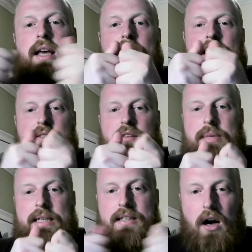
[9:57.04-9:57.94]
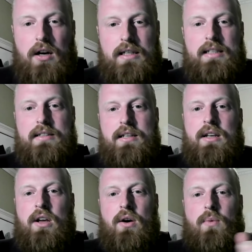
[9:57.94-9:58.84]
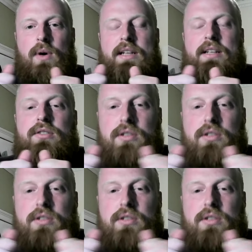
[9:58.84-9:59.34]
it has to be tight, when it's